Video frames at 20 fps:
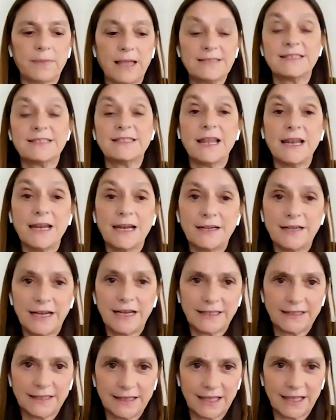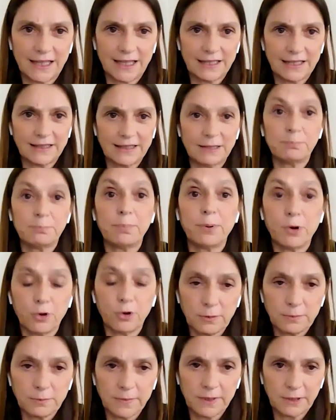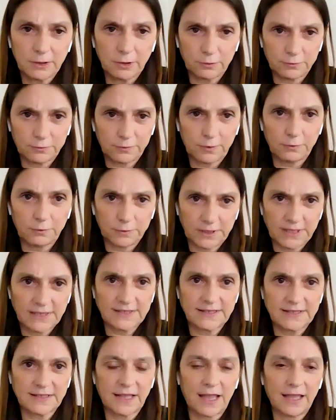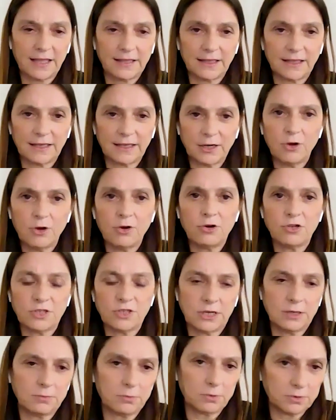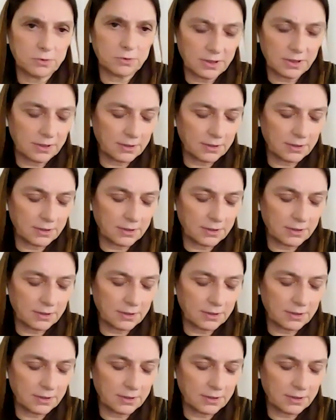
accelerate the deployment of this technology, what